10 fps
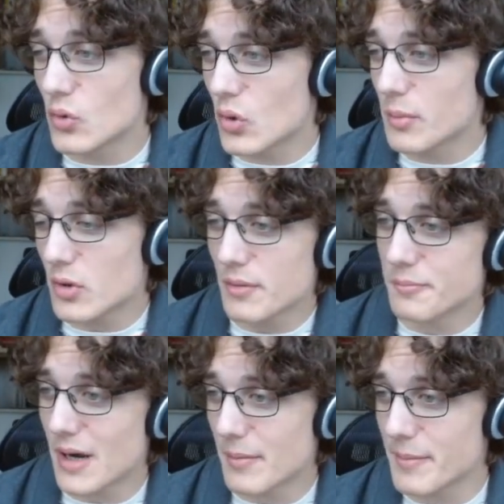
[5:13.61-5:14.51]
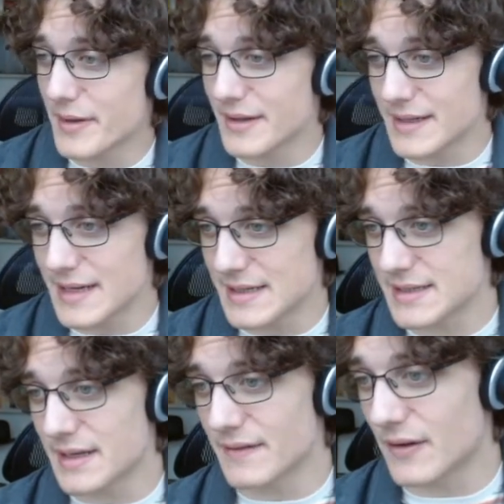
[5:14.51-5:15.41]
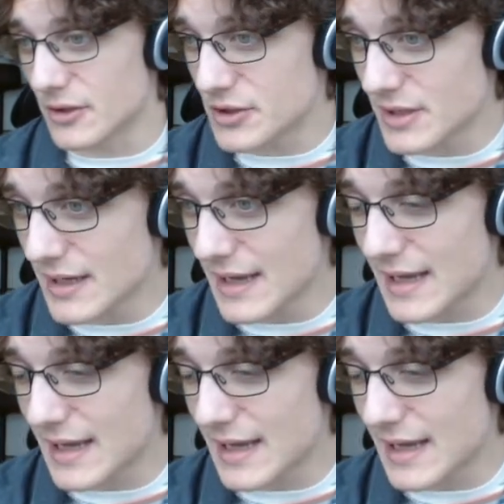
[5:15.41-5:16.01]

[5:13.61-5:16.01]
normal probability density function,